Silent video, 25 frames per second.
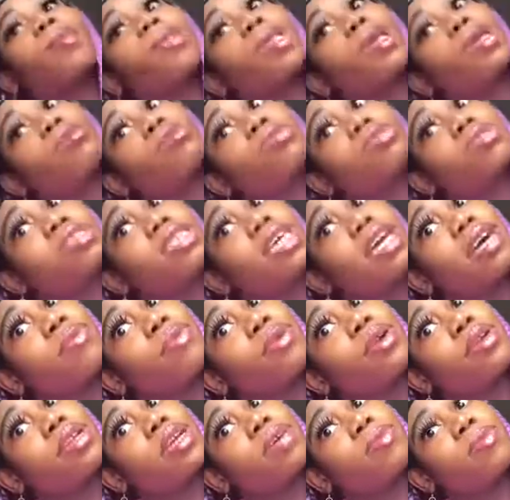So now we're
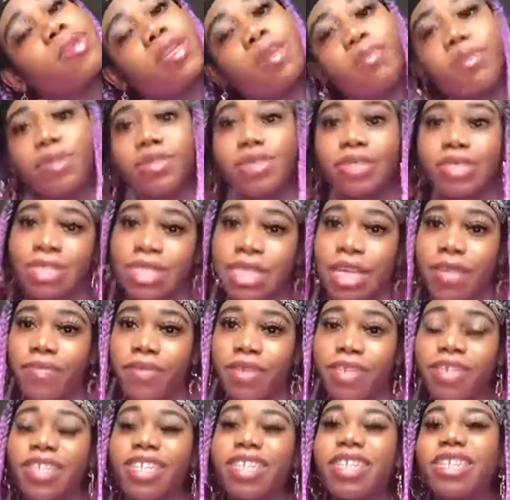done with number 7.
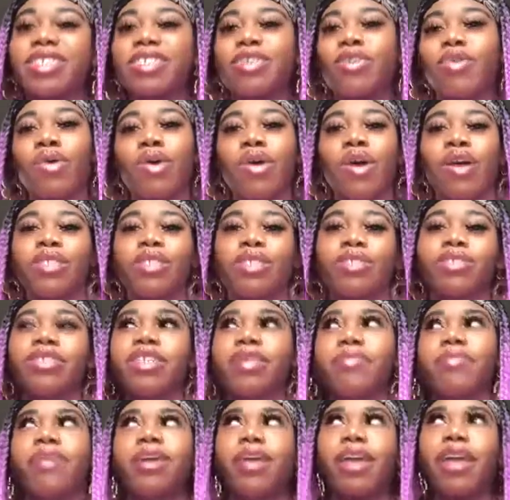Let's go on to
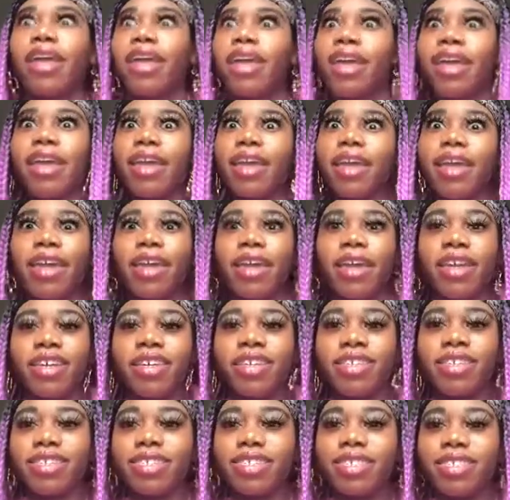number 8.
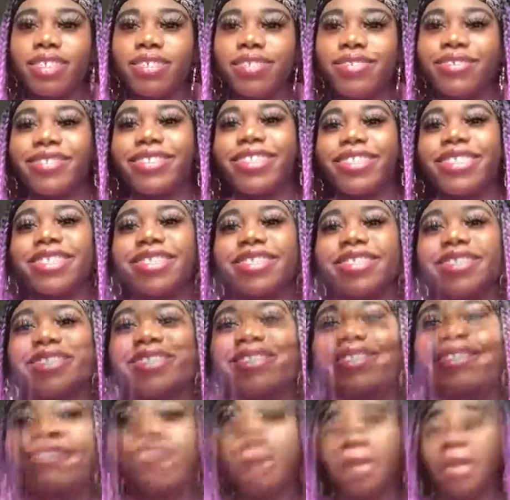
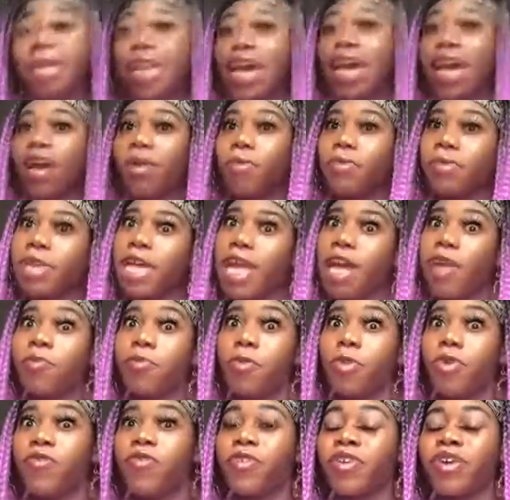Now we have
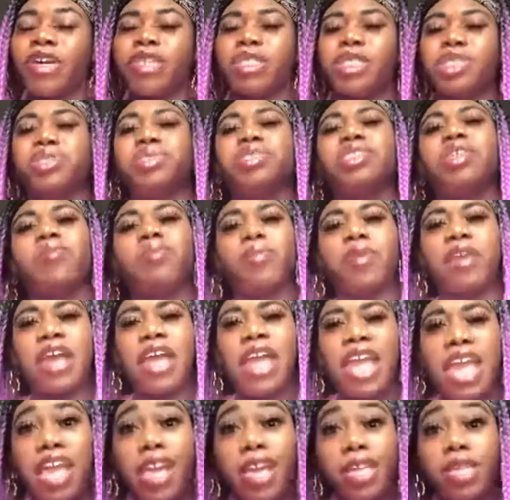moved on to number
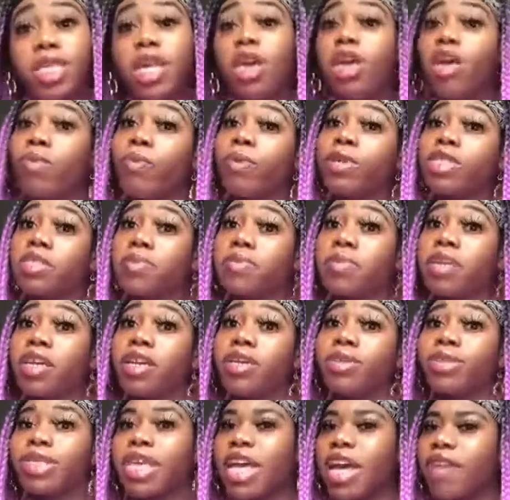8, which means
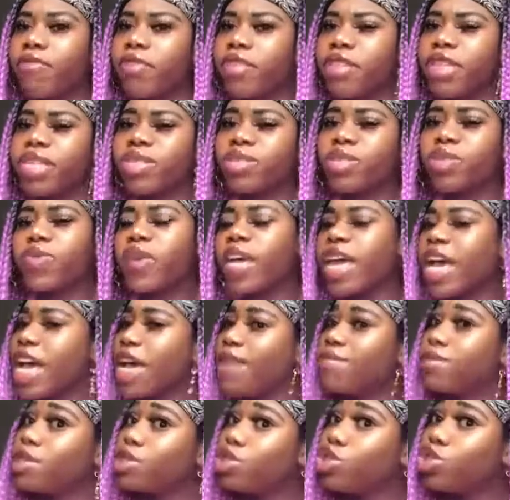after this one we have
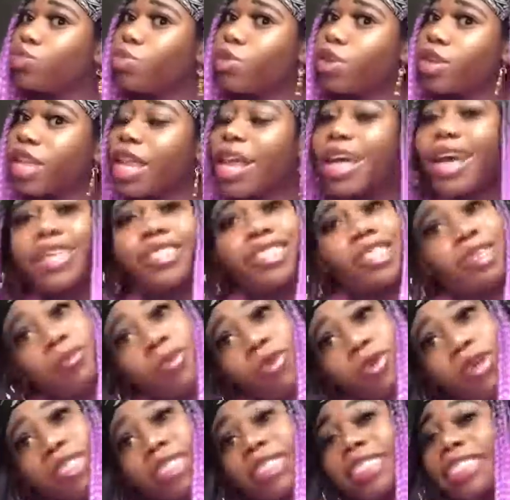2 more lines I'm going
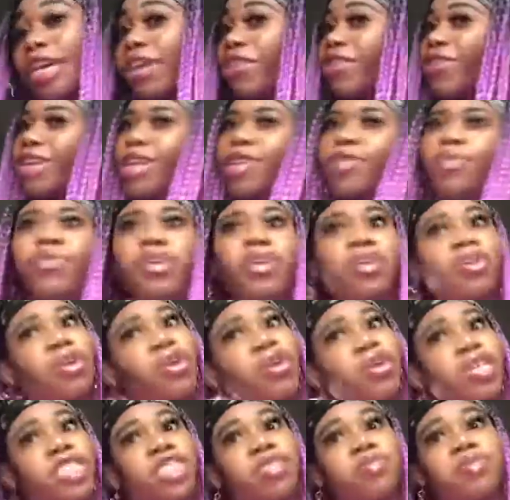to tell you, and we're going
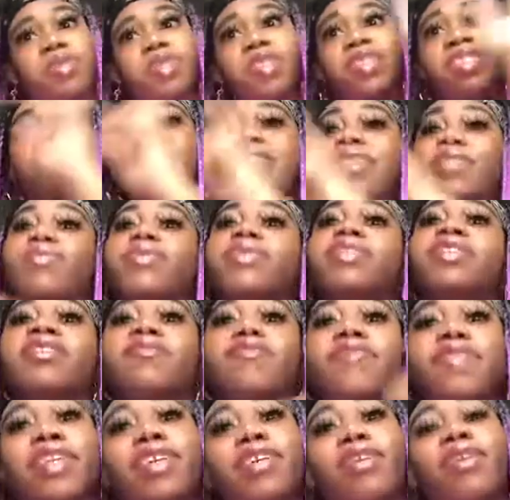to be done with this
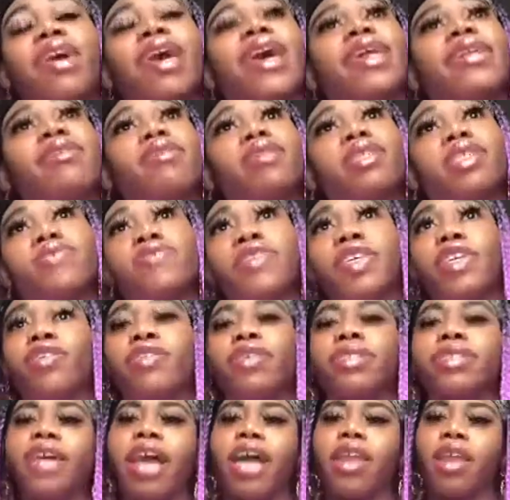video. I know this video is
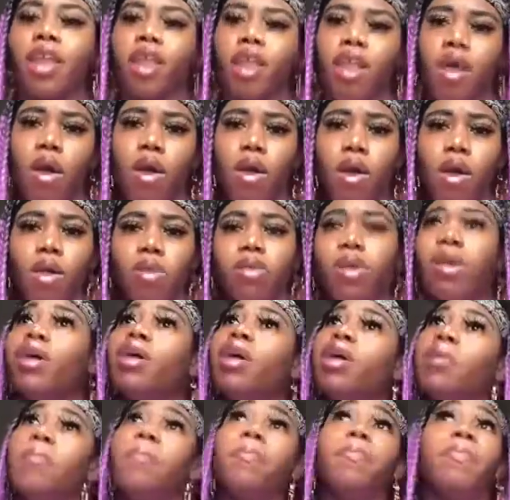kind of long,
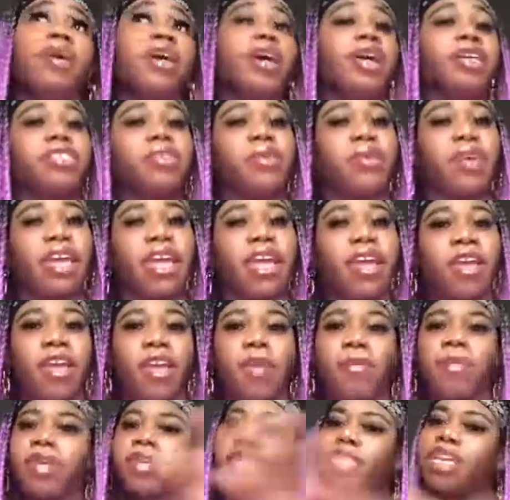but it's okay
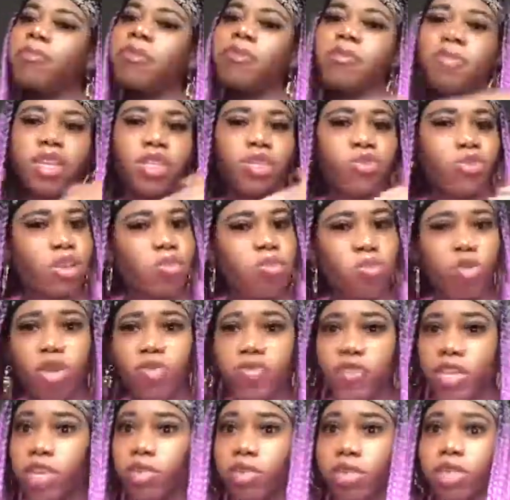because I'm going to be doing more
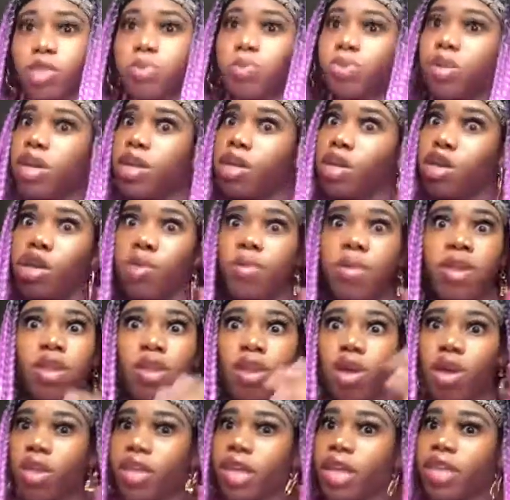videos. It's probably going to be
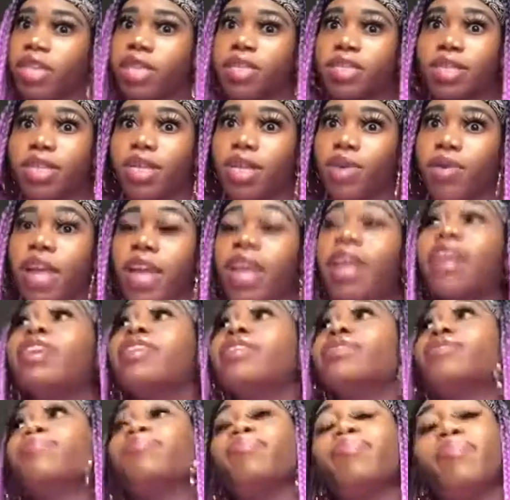long like this anyway.
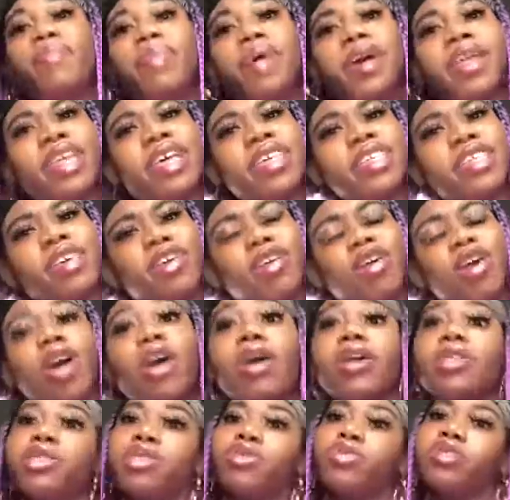But let's get on
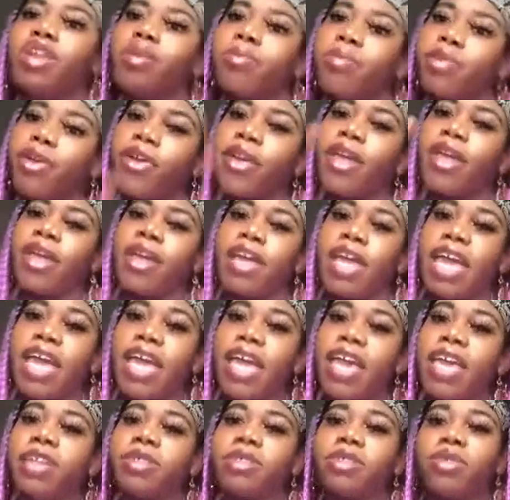to number
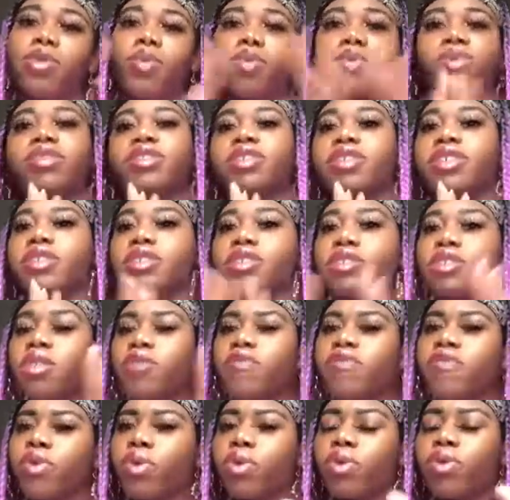8, which is the
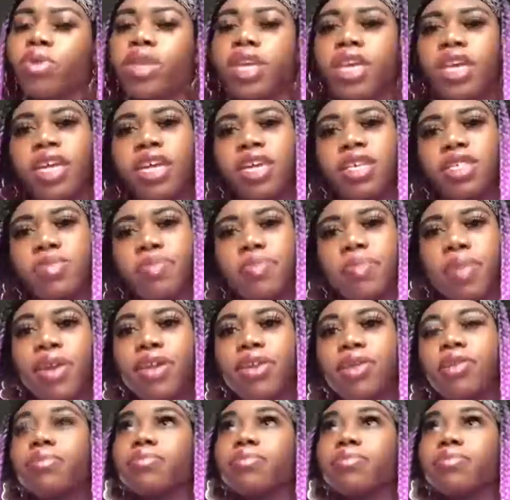food is better.